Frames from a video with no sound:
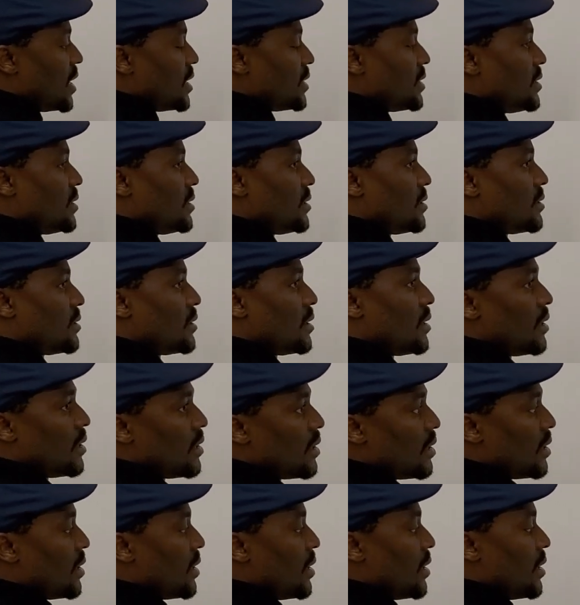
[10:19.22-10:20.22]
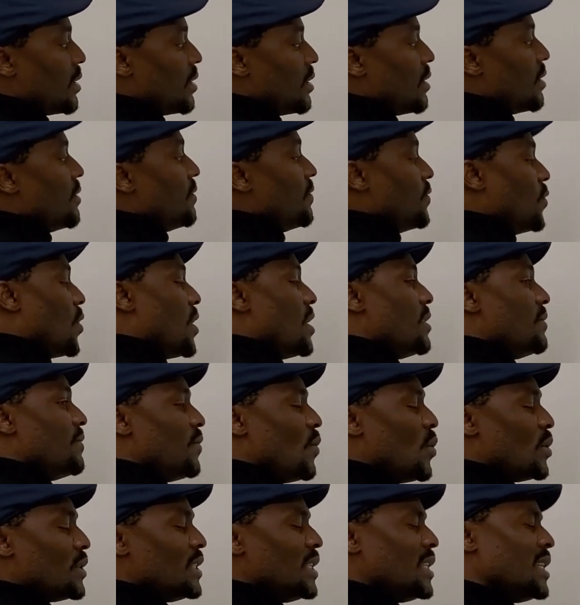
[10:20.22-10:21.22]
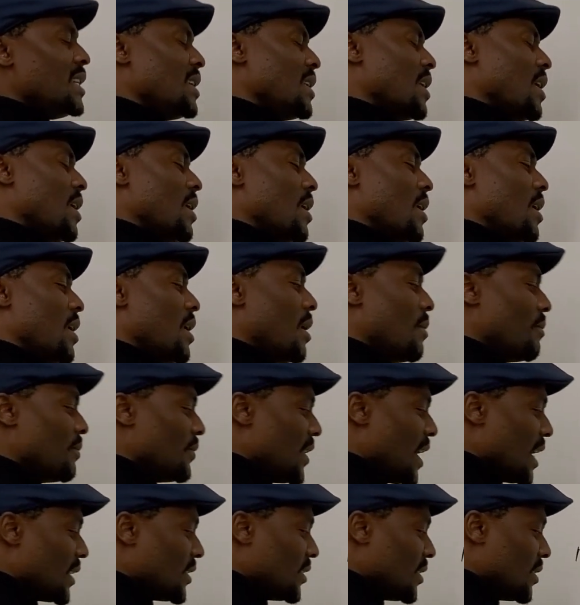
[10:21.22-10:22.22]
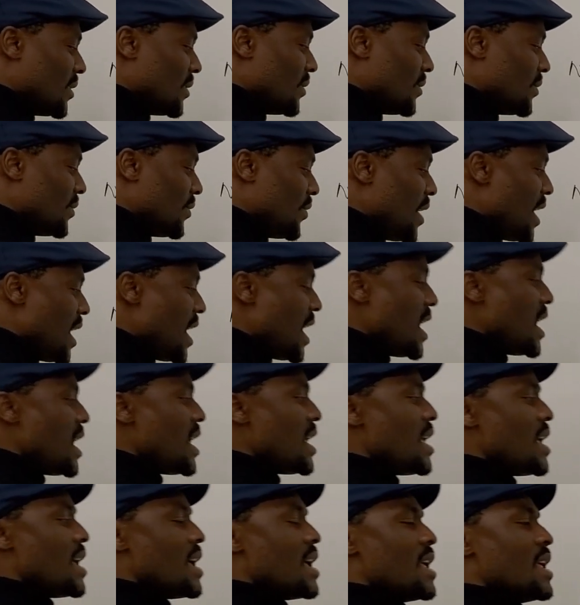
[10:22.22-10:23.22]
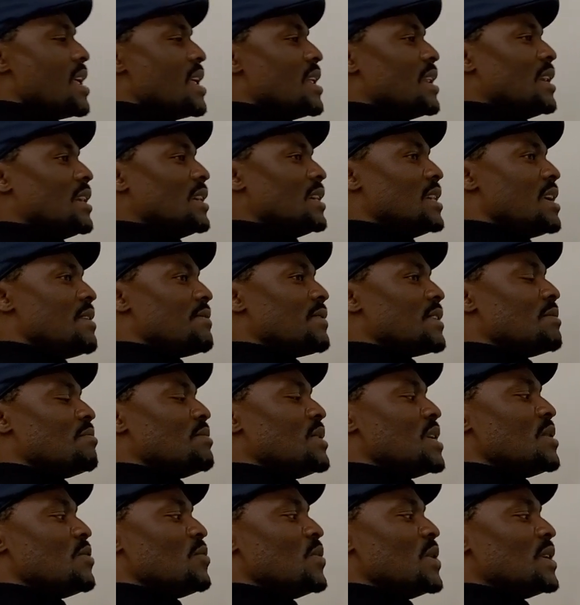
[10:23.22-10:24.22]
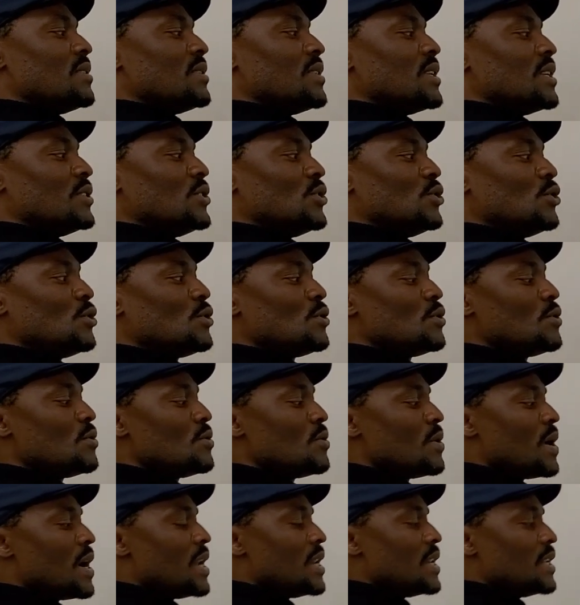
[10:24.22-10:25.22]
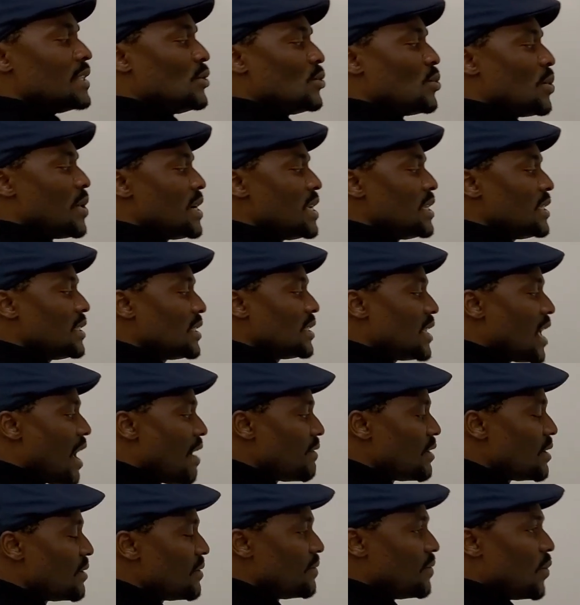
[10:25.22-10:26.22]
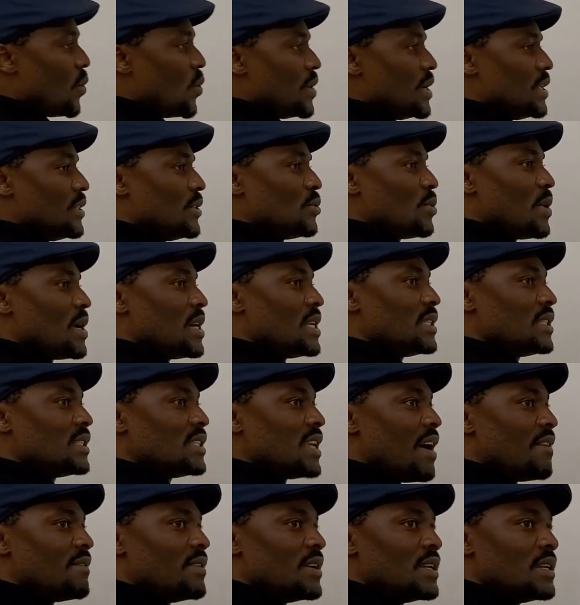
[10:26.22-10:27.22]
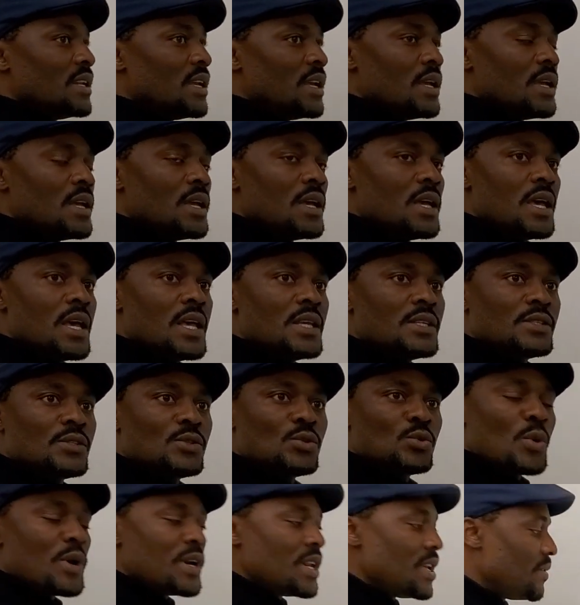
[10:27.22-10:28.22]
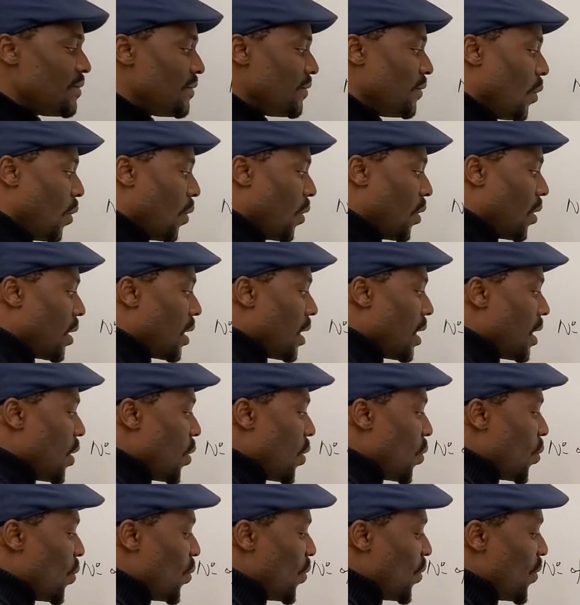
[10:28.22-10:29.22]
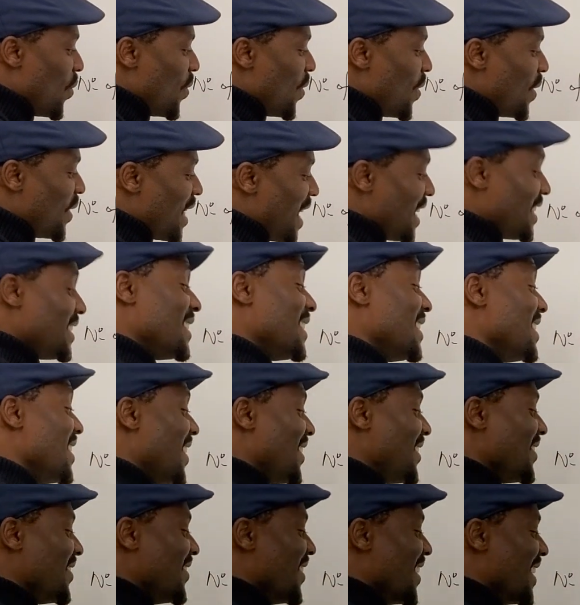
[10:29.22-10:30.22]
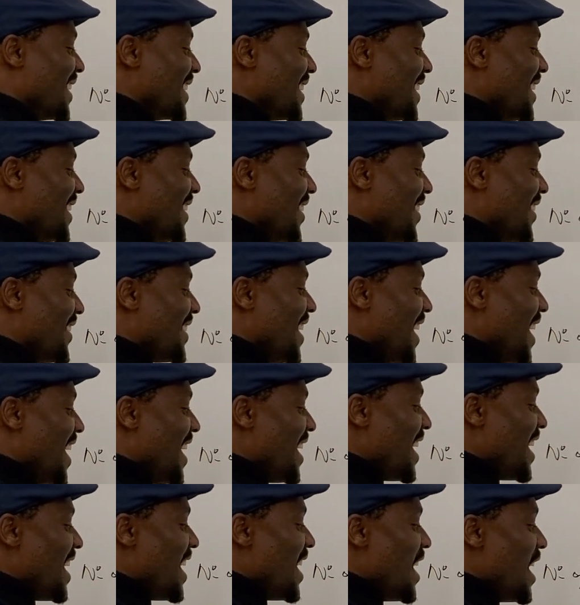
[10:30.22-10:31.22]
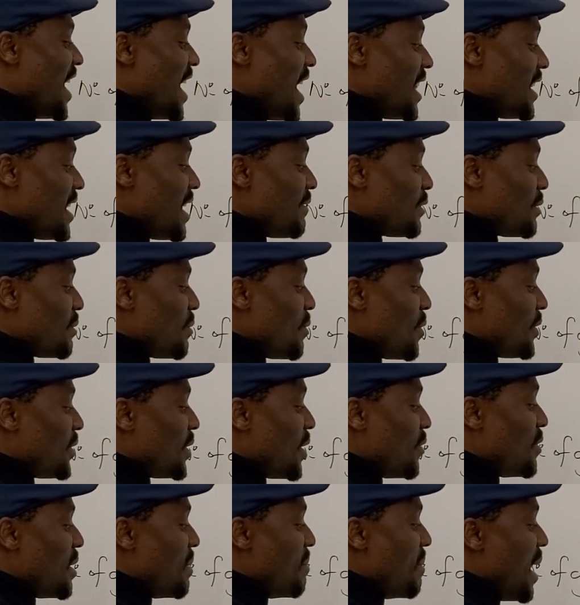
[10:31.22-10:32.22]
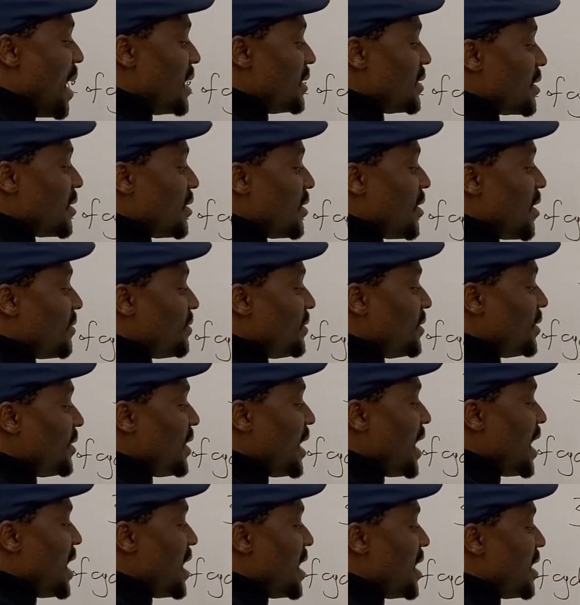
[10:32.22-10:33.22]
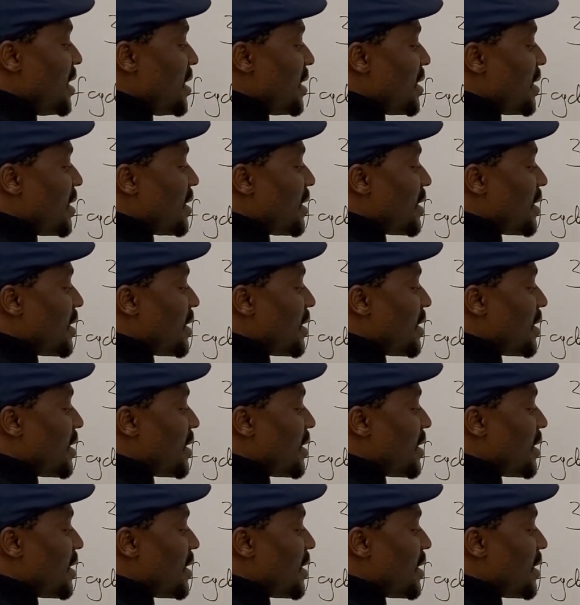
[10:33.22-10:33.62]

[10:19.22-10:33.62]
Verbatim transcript: us 4 and 14 of, that's a 3, leaving me with the 2 and the 27. 4 and 27 is 24. Ooh, that's another one, okay? It leaves me with a remainder of 3.